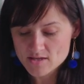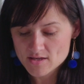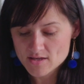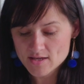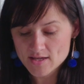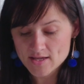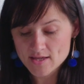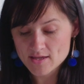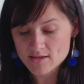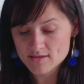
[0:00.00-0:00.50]

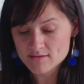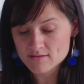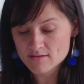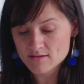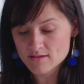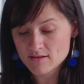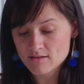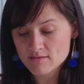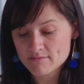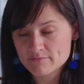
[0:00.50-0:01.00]

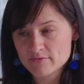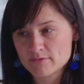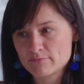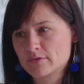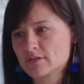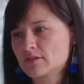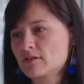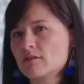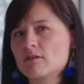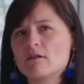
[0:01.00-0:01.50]

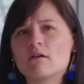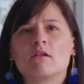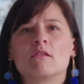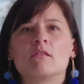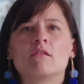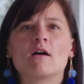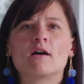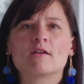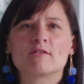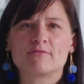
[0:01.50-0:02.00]
there are a
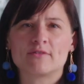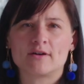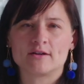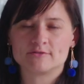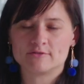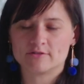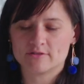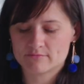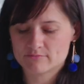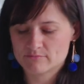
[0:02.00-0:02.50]
lot of
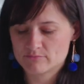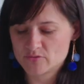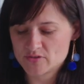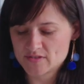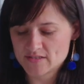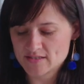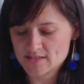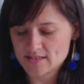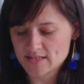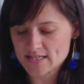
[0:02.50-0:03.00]
other
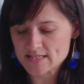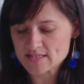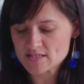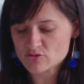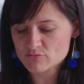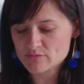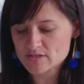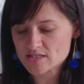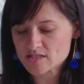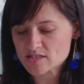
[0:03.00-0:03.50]
musical
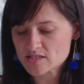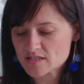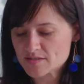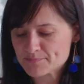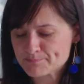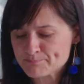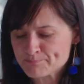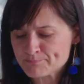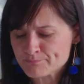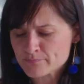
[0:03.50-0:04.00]
instruments.
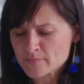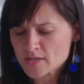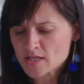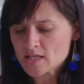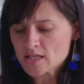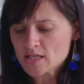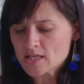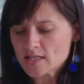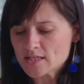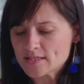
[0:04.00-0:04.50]

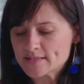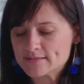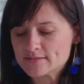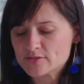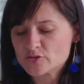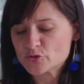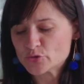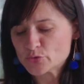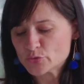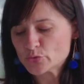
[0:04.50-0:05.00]

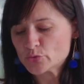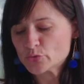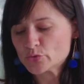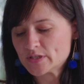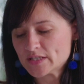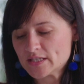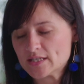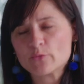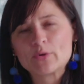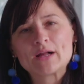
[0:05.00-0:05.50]
To
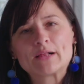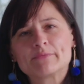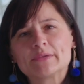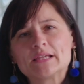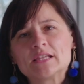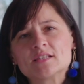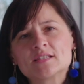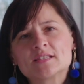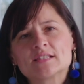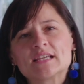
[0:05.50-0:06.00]
the, what
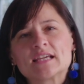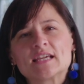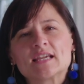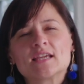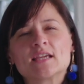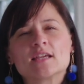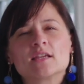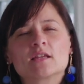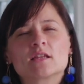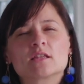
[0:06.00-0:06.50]
we
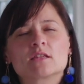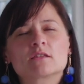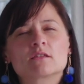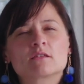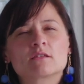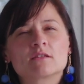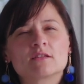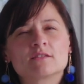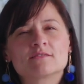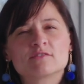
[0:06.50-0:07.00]
say,
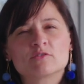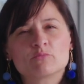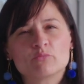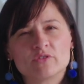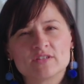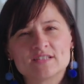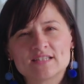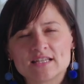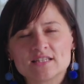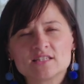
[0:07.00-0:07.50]
these are
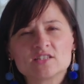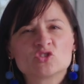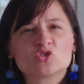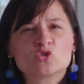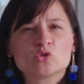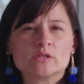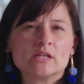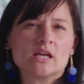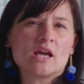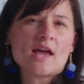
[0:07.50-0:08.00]
presented
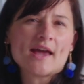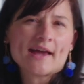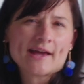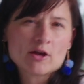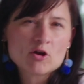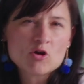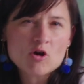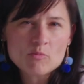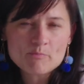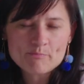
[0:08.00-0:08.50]
to the
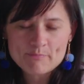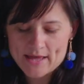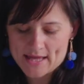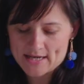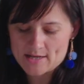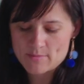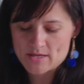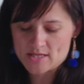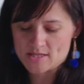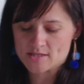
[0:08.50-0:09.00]

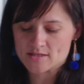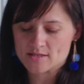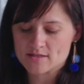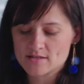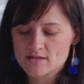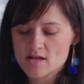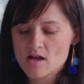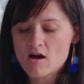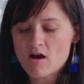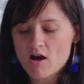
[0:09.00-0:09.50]

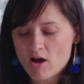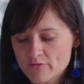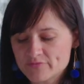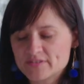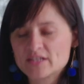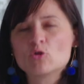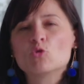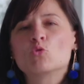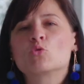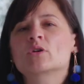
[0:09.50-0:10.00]
accompaniment of
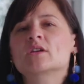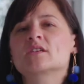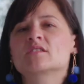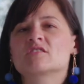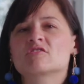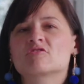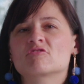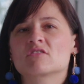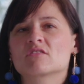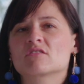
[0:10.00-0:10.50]
the
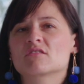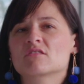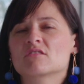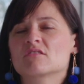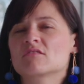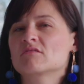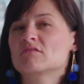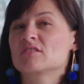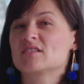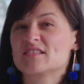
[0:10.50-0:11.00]
orchestra,
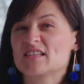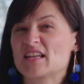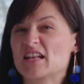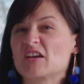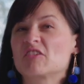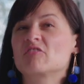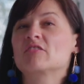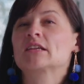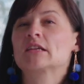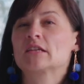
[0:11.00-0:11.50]
the
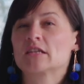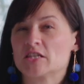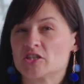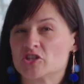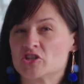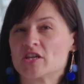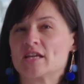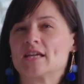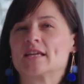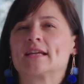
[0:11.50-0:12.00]
zenekari
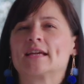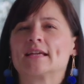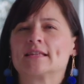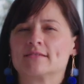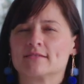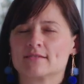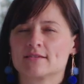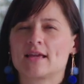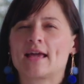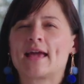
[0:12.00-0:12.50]

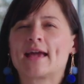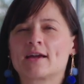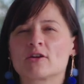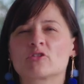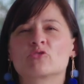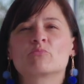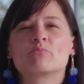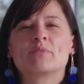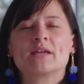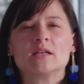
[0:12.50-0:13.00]
kíséret,
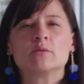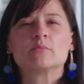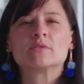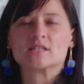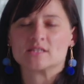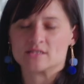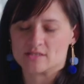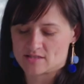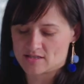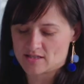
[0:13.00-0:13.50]

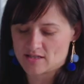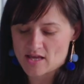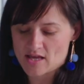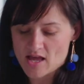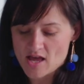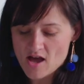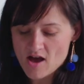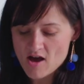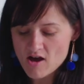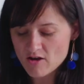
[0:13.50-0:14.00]
accompaniment
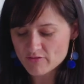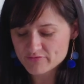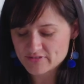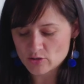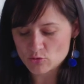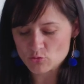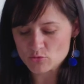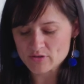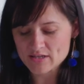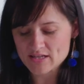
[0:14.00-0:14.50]
of the
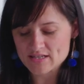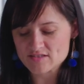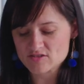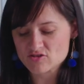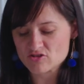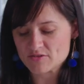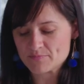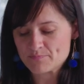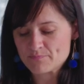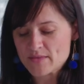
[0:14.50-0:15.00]

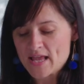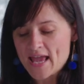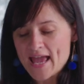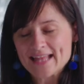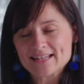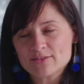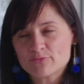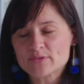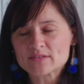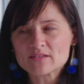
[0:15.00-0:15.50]
orchestra.
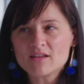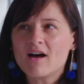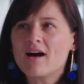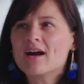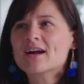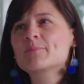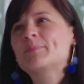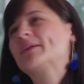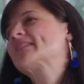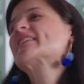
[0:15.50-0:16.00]
And if we
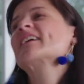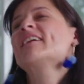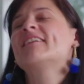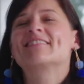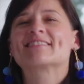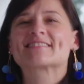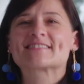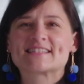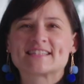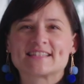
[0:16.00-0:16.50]
talk about
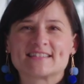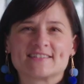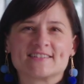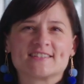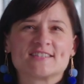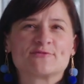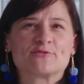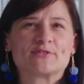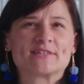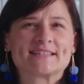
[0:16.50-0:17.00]

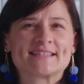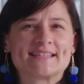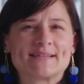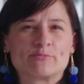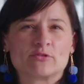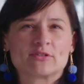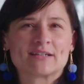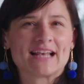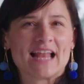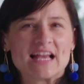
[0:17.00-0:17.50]
concerts, for
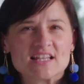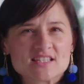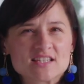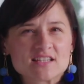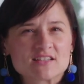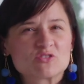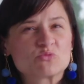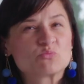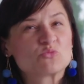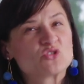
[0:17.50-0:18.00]
example,
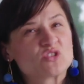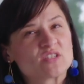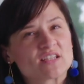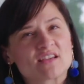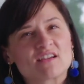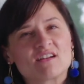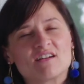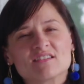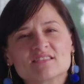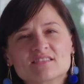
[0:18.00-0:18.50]
classical
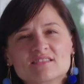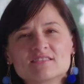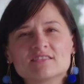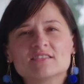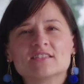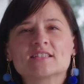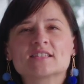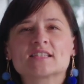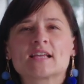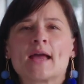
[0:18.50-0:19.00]
music
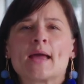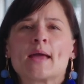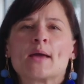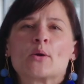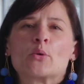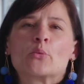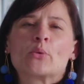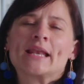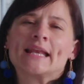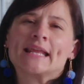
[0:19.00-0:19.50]
concerts,
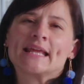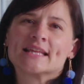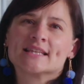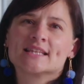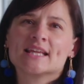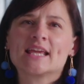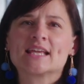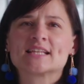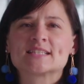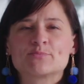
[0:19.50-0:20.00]
we need
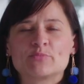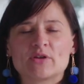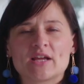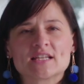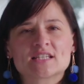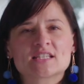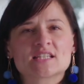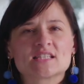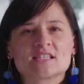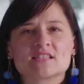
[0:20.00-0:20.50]
the
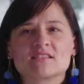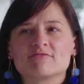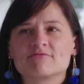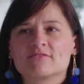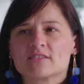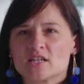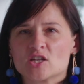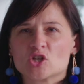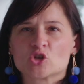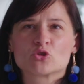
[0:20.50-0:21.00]
expressions of
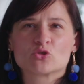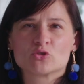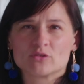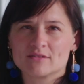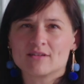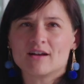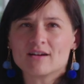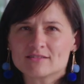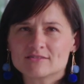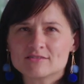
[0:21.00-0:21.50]

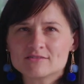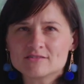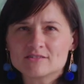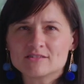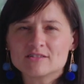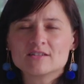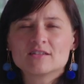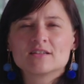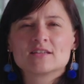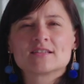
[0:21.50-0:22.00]

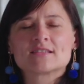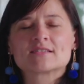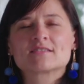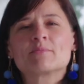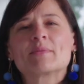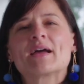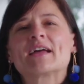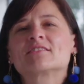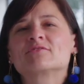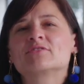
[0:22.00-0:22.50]
conductor.
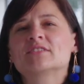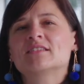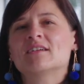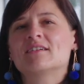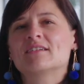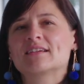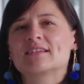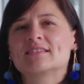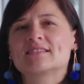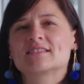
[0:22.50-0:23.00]
Some
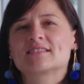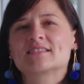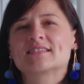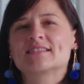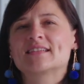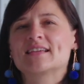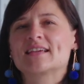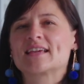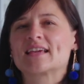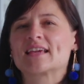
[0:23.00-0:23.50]
advertising
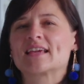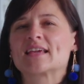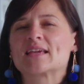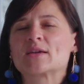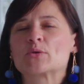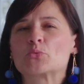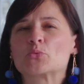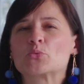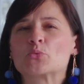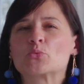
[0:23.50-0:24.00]

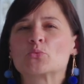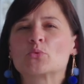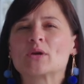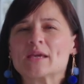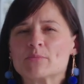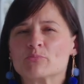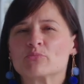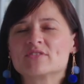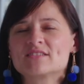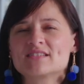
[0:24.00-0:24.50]
say,
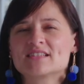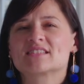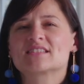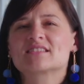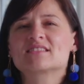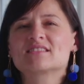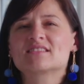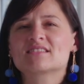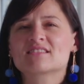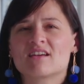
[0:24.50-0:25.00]
we
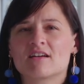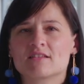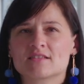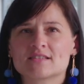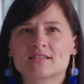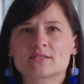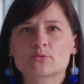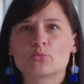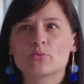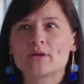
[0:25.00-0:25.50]
present this
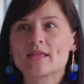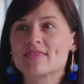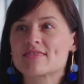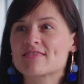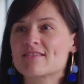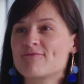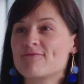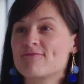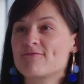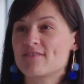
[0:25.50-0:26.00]
concert
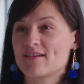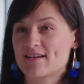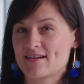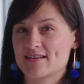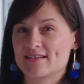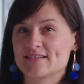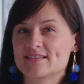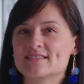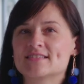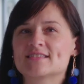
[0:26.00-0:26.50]
with the
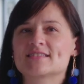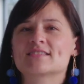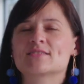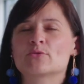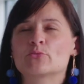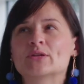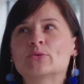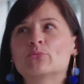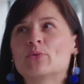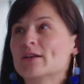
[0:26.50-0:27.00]
finest,
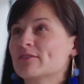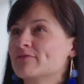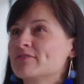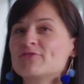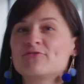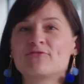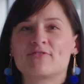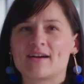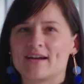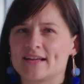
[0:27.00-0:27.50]
with one of the
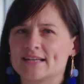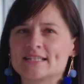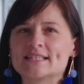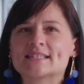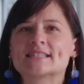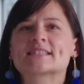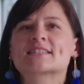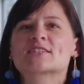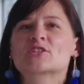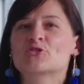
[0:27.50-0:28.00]

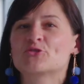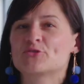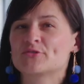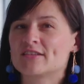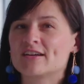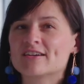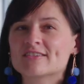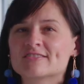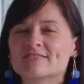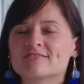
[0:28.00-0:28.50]
finest
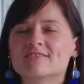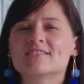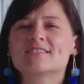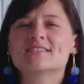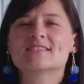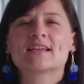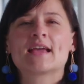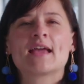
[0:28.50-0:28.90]
conductors,